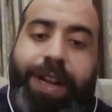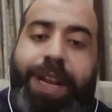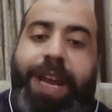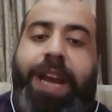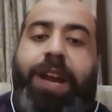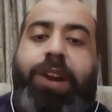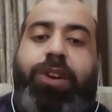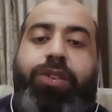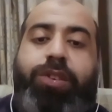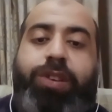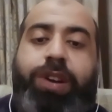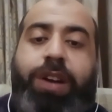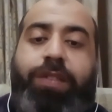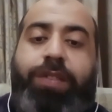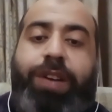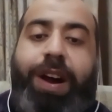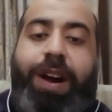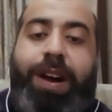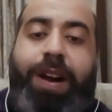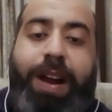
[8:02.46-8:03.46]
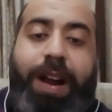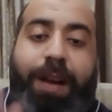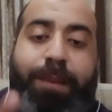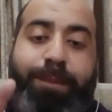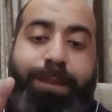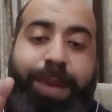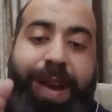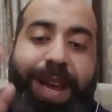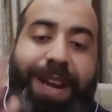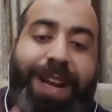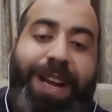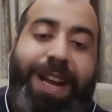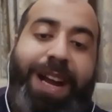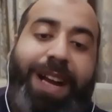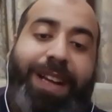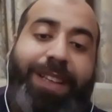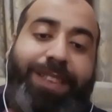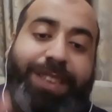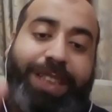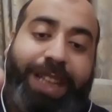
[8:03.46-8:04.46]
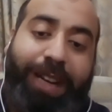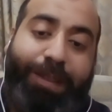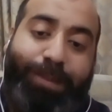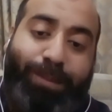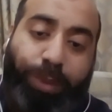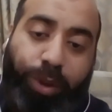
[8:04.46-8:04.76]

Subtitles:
attack on Rafah. America shall